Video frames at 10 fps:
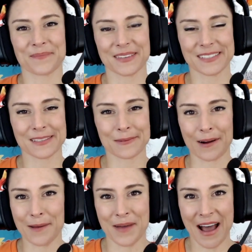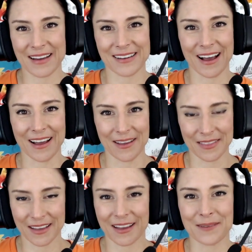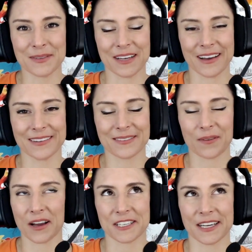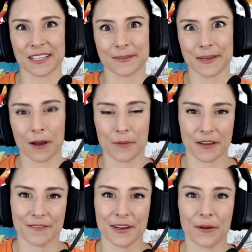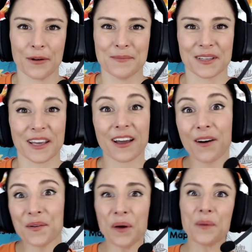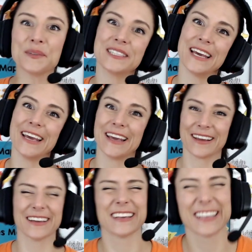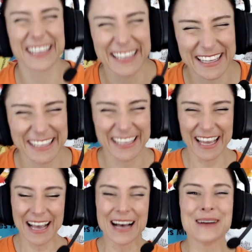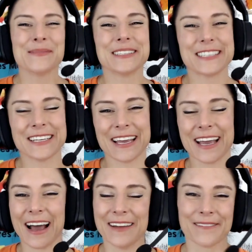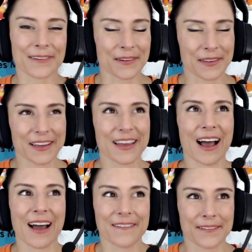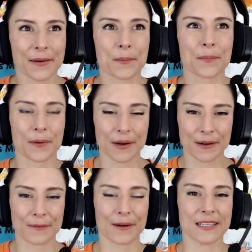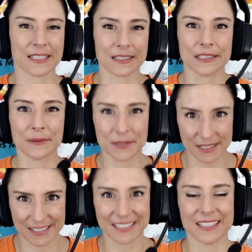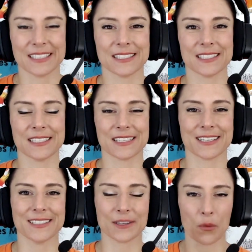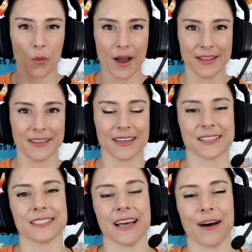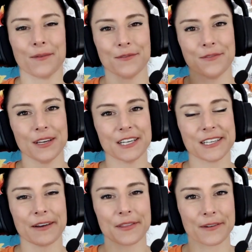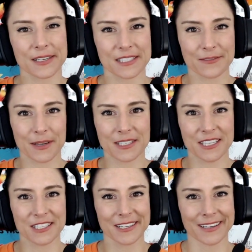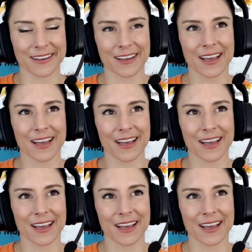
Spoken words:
This is where I'm at. I think I'm done. Watch next week. I'll make a video and be like, oh no, I'm staying. But today I feel pretty resolute in this decision to wind things down. Finish out the rest of my teaching.